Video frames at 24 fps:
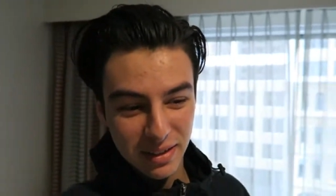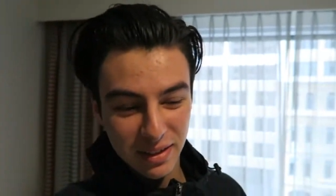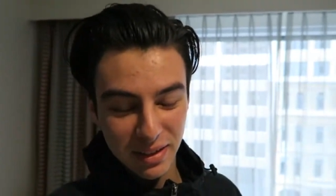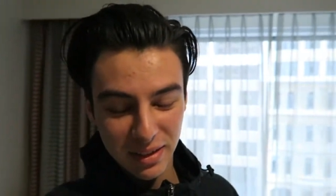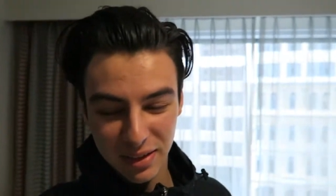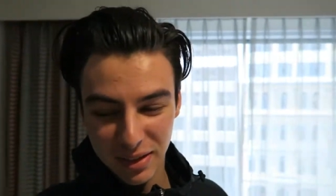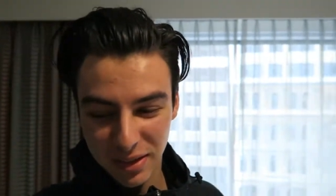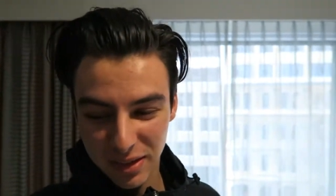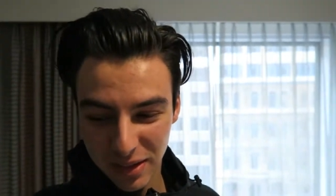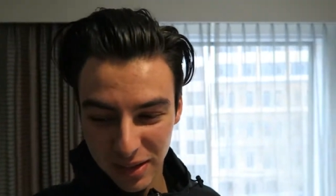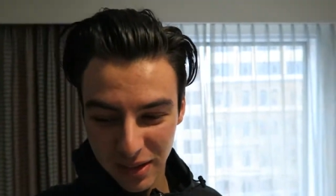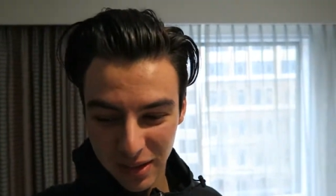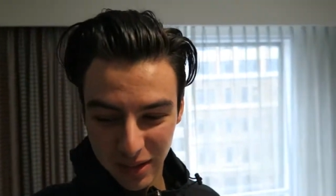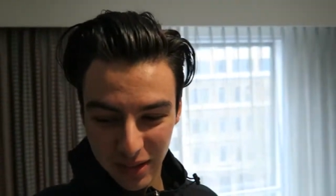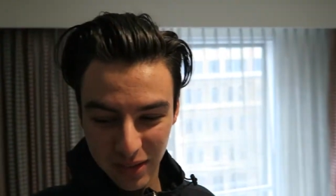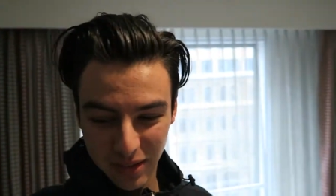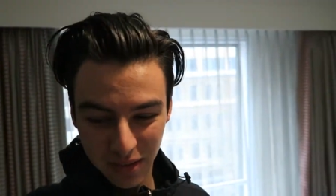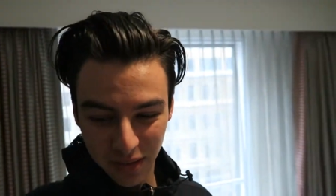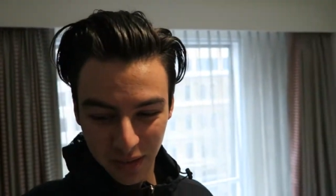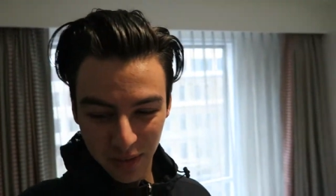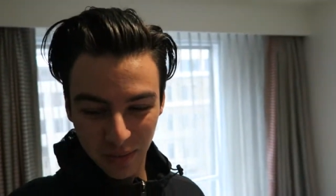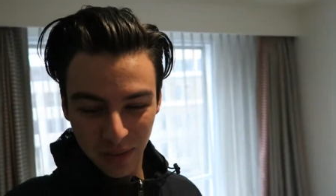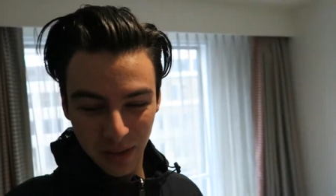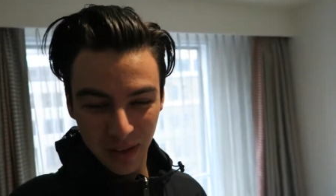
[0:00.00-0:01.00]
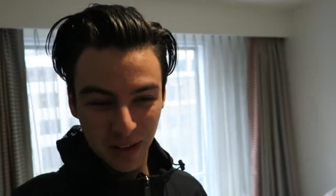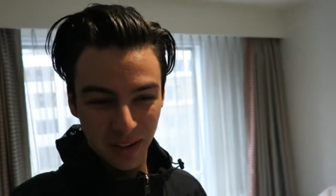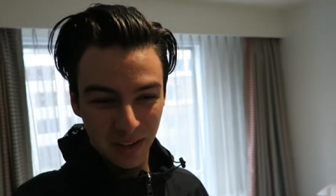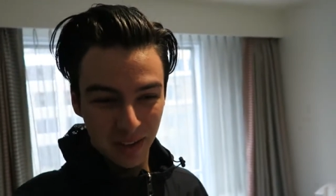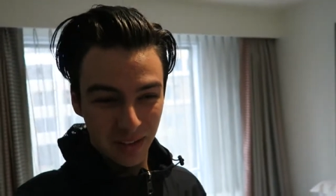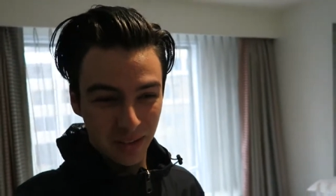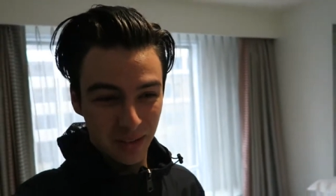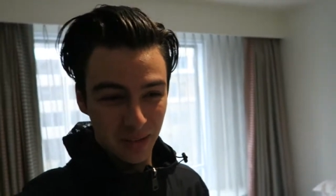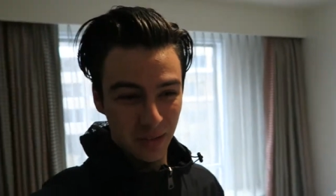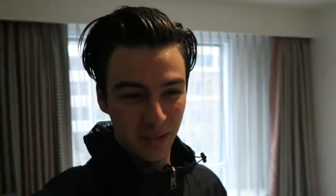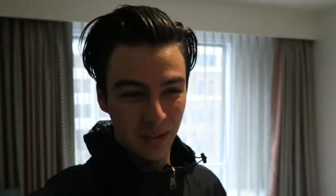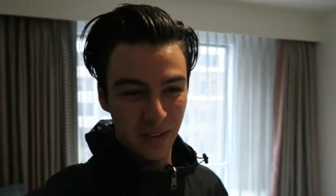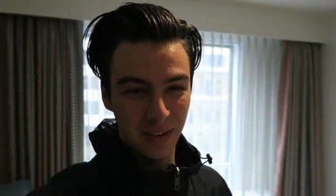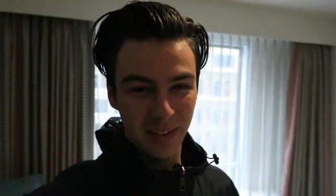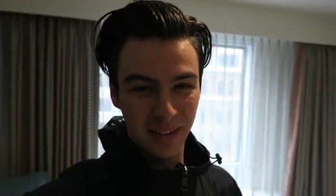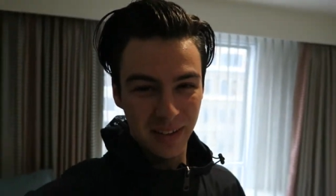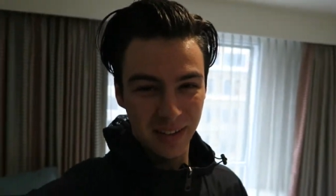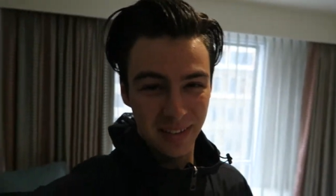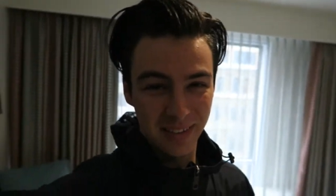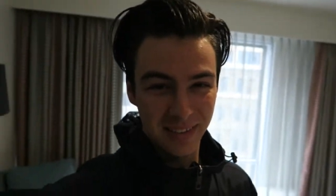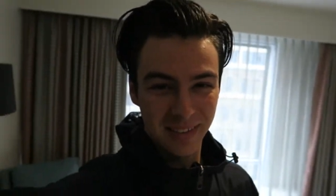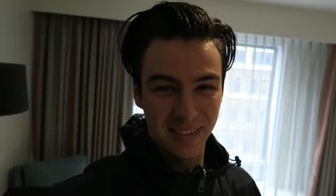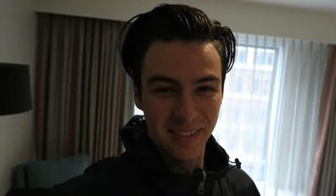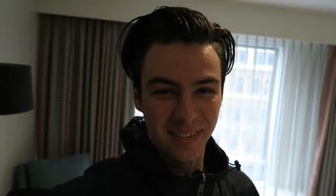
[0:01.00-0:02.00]
I don't know if I'll be able to do it
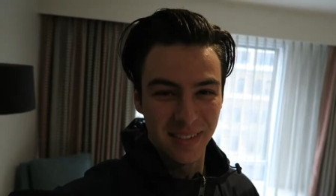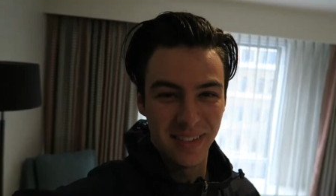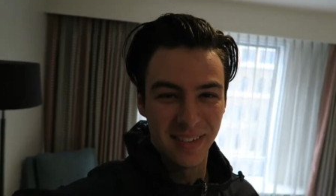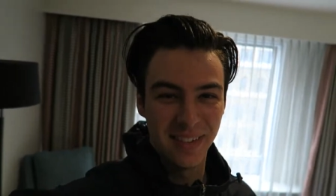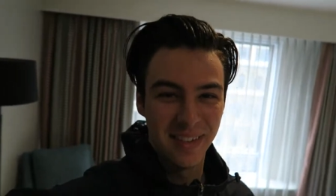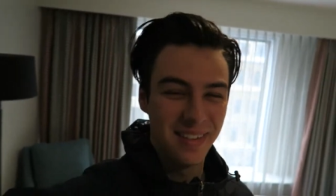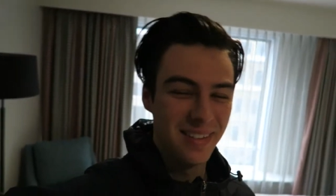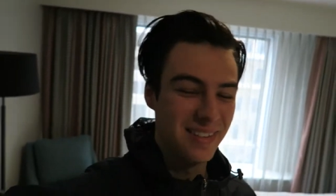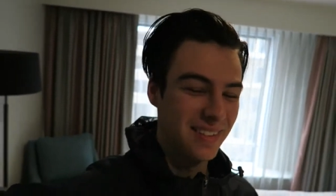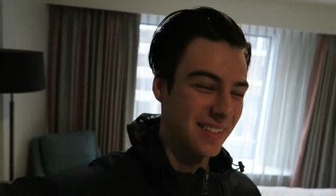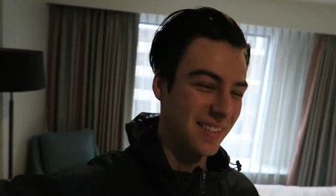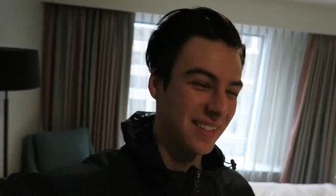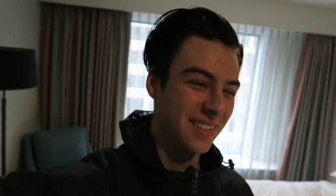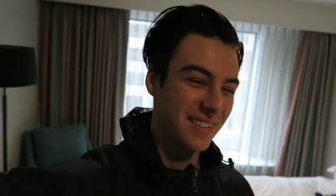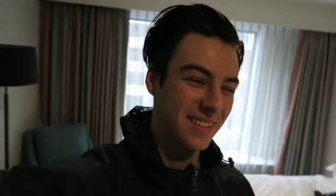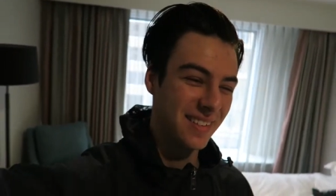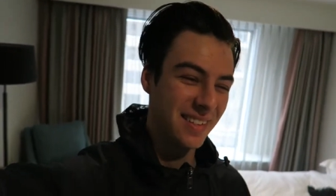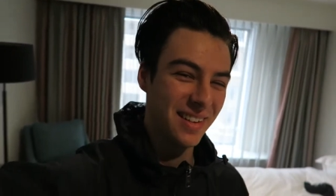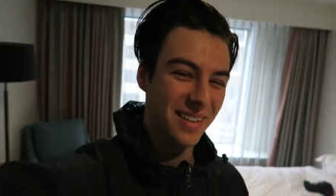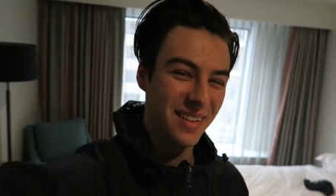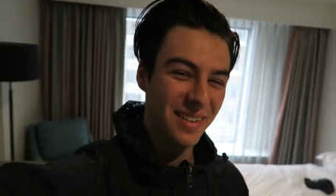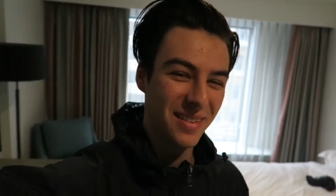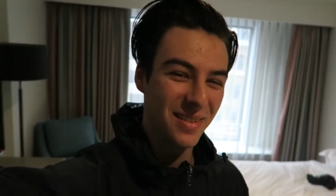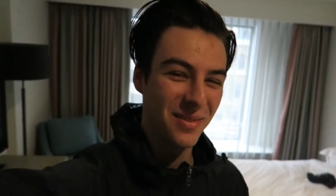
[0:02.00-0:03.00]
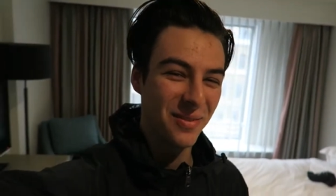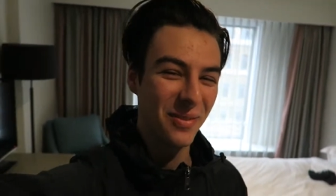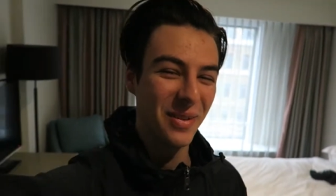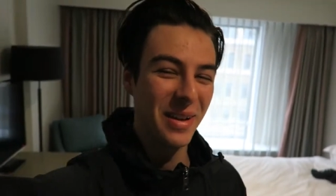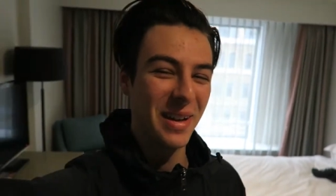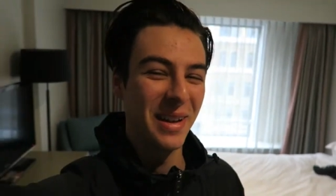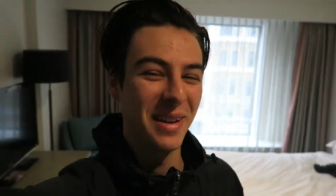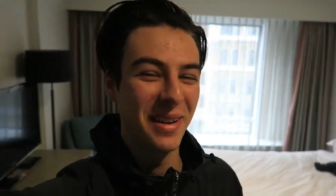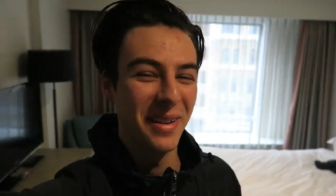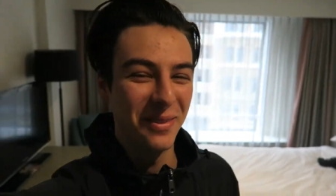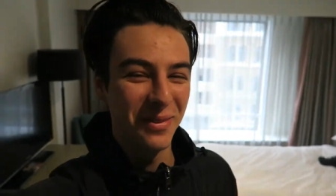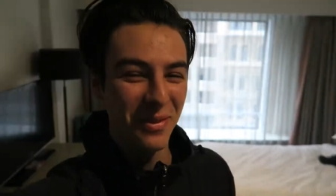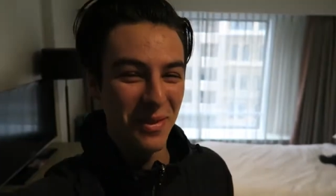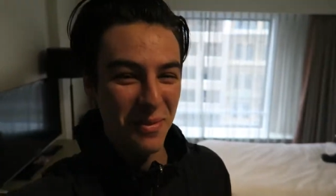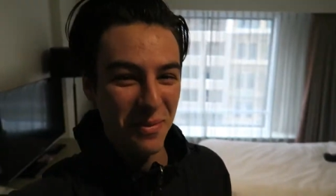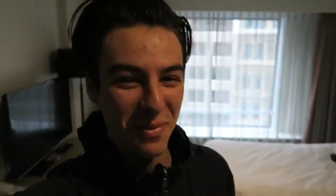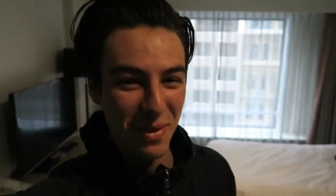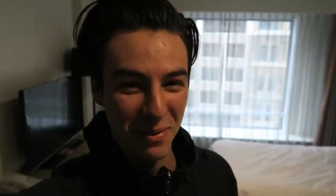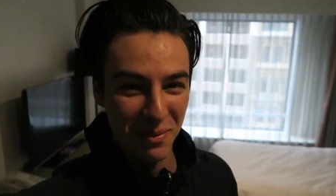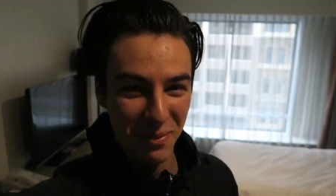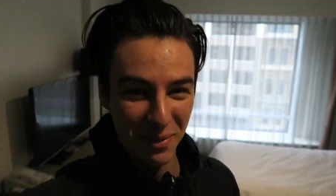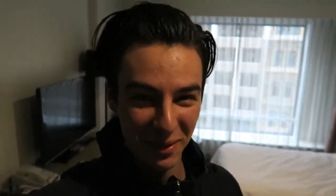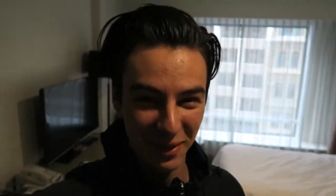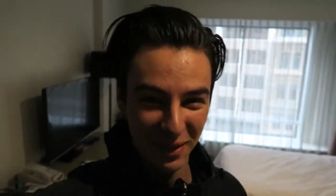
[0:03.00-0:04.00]
because like it's so it's weird when
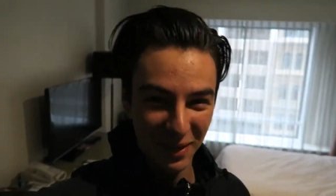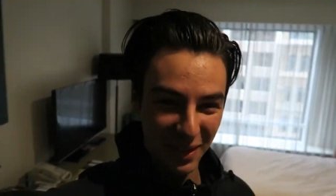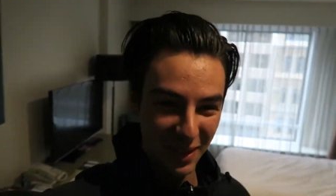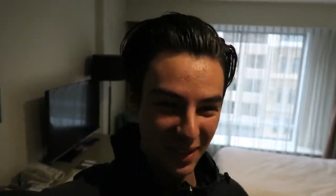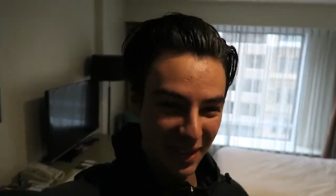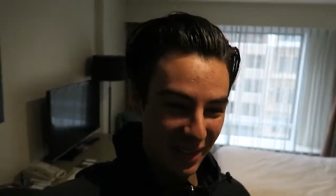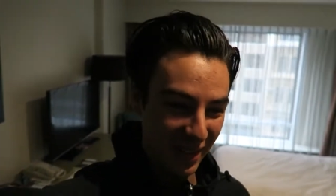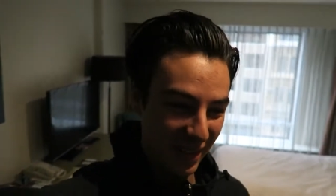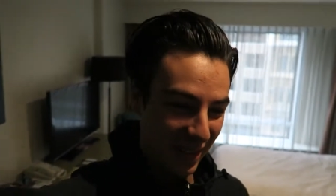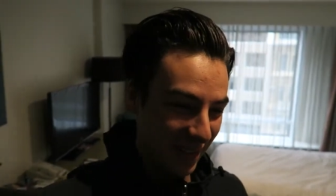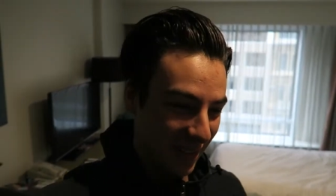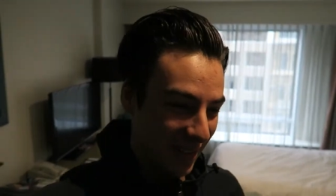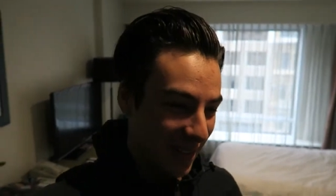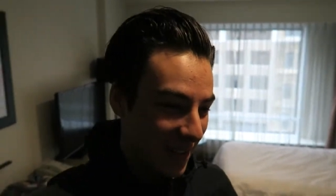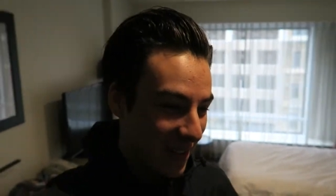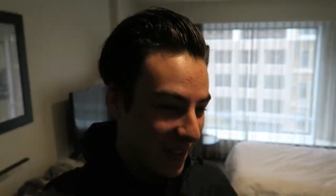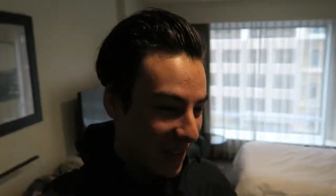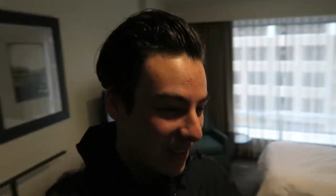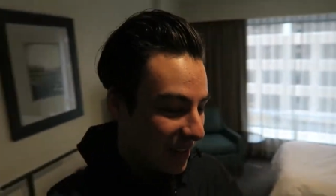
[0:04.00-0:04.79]
people look at you.